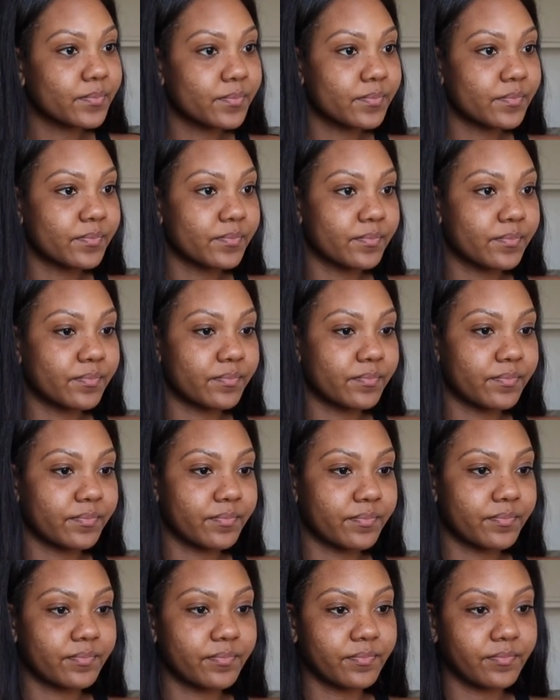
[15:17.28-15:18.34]

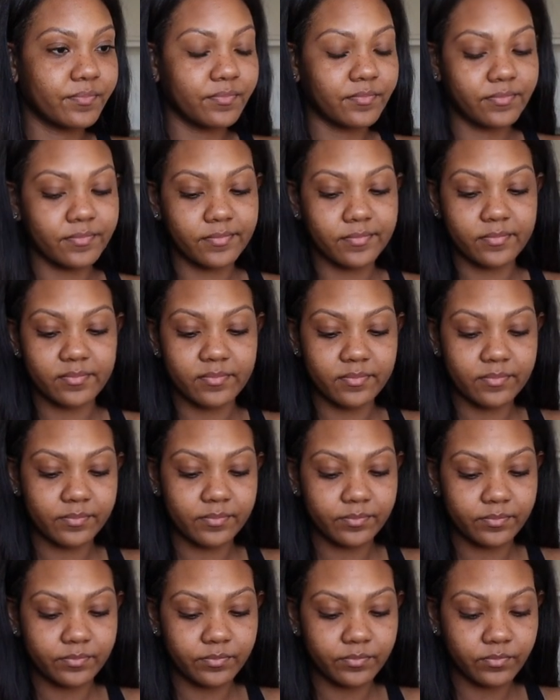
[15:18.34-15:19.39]

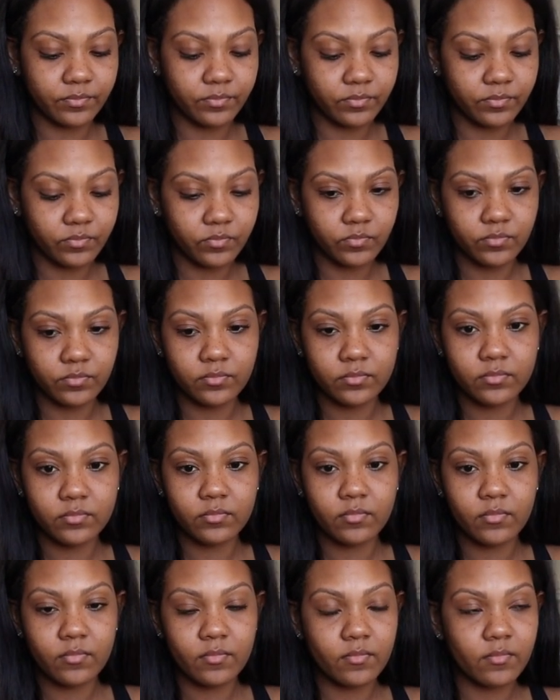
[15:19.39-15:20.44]

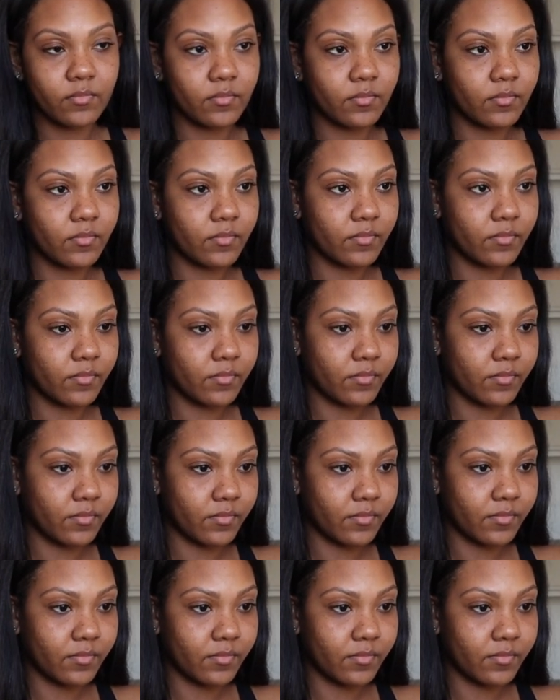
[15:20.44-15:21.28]
Nobody speaks.